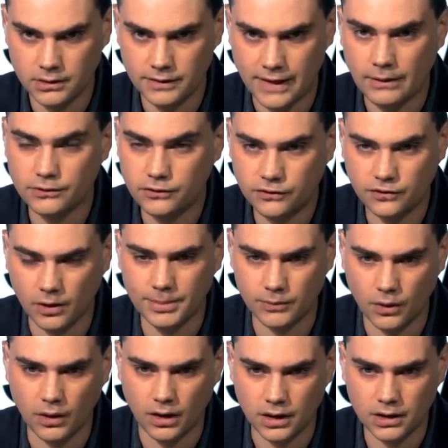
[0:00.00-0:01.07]
That would still be
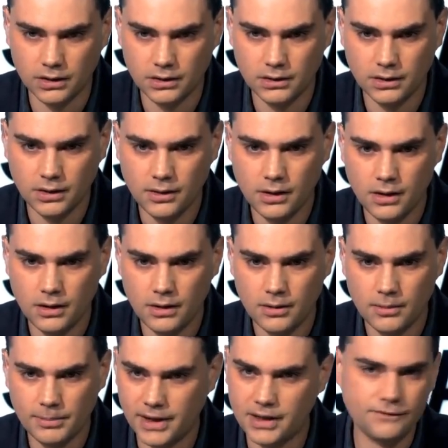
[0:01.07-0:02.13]
wrong.
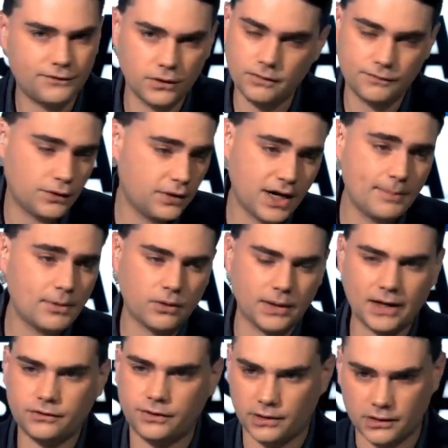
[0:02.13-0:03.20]
But for the
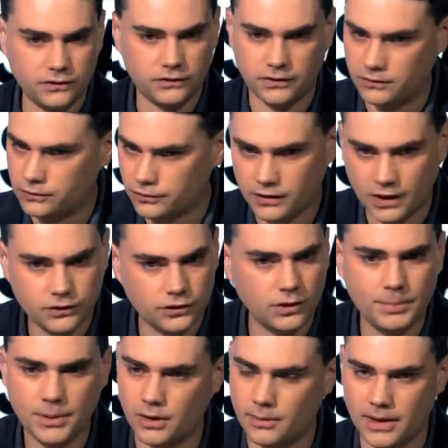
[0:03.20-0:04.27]
Democrats, there is this
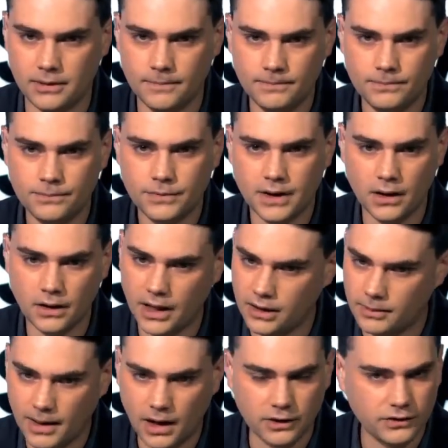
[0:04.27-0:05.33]
intersectional pyramid. Ilhan
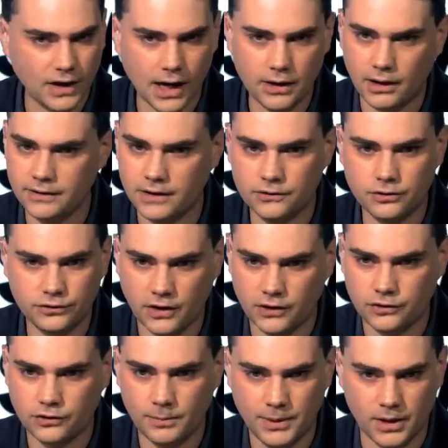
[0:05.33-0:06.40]
Omar is higher on the
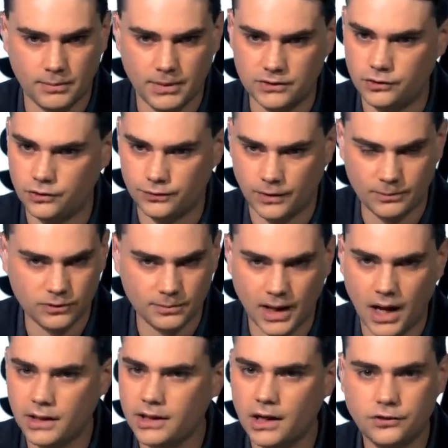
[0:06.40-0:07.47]
intersectional pyramid. She's from
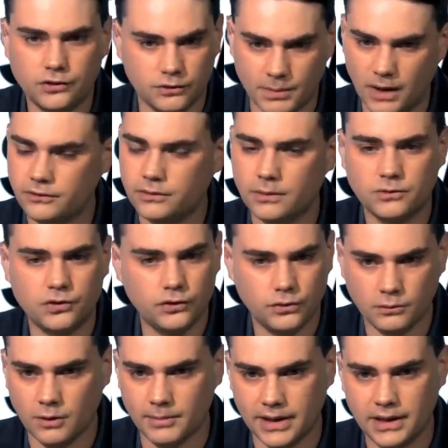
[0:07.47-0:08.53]
Somalia, she's Muslim, she's a
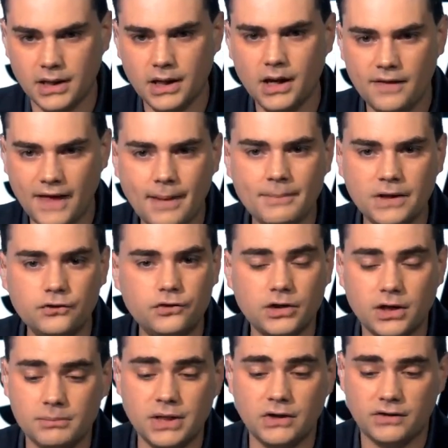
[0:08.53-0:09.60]
woman. That means she
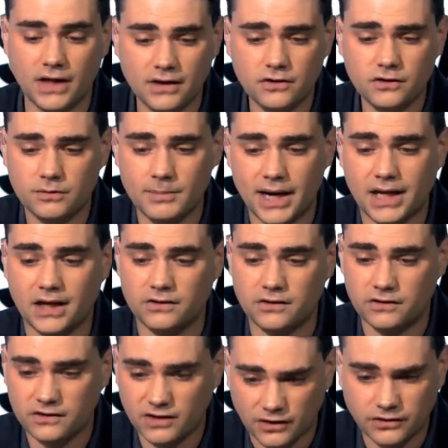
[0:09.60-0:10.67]
can be as anti-Semitic and
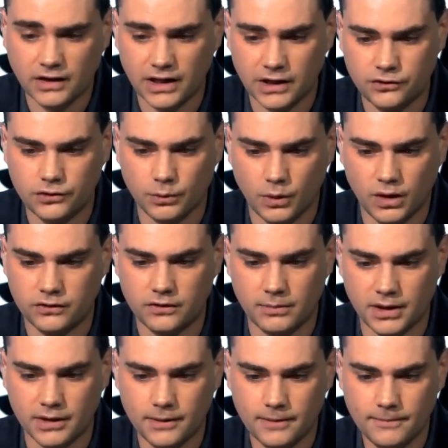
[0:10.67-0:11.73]
disgusting as she wants to
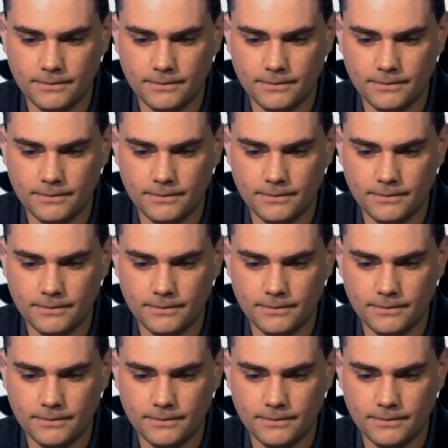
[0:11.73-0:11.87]
be.